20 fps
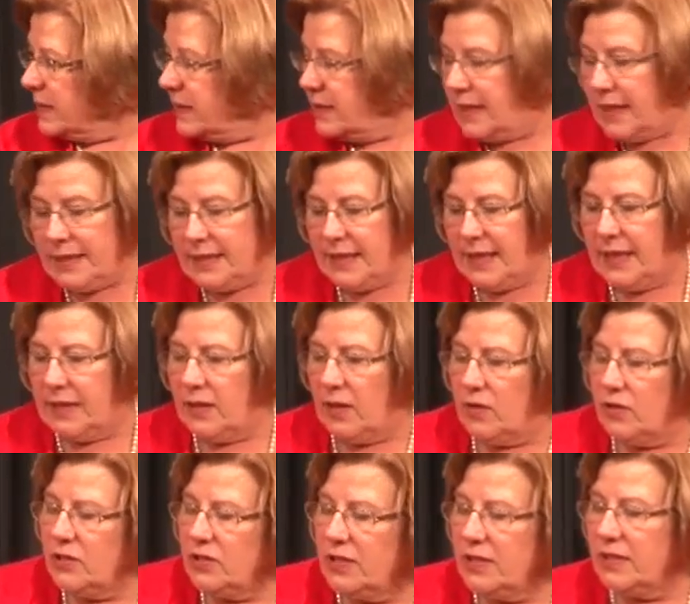suntan
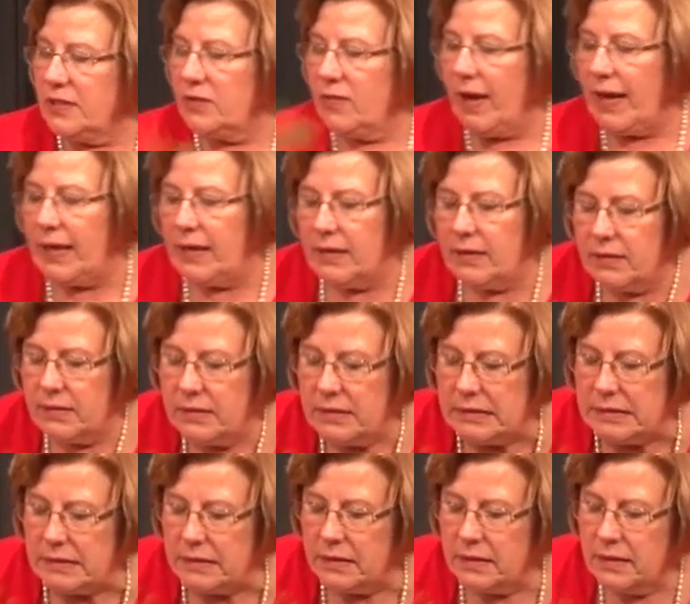lotion is great.
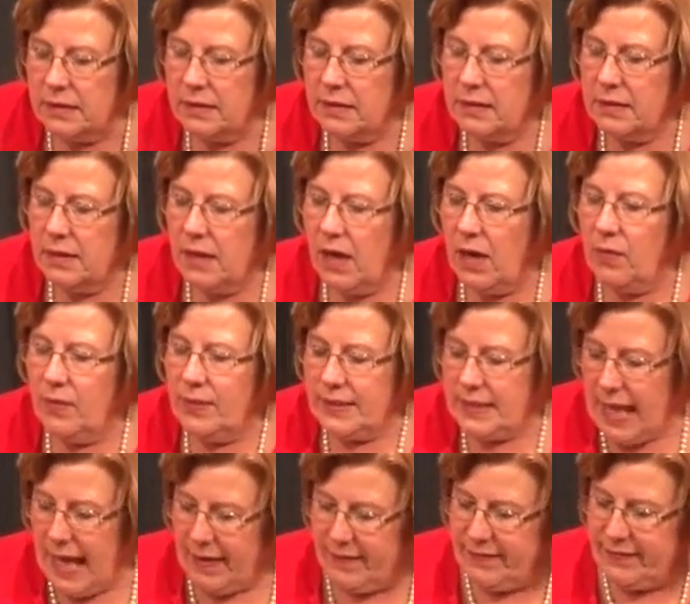Always
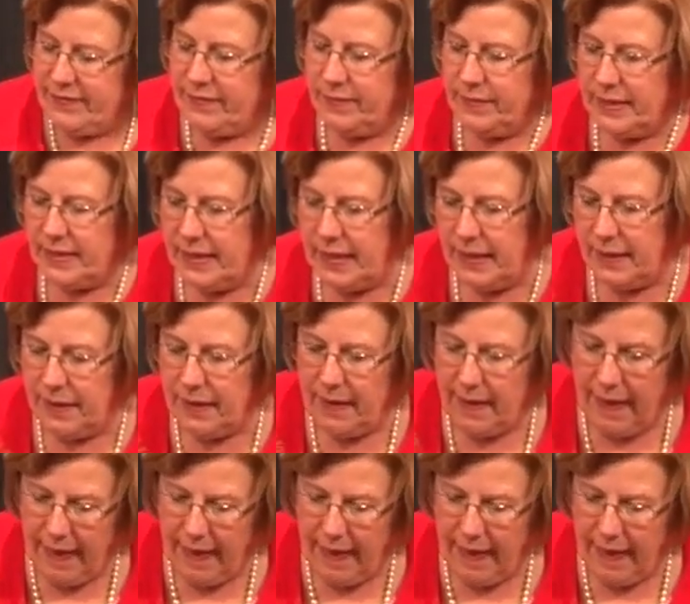have some in there.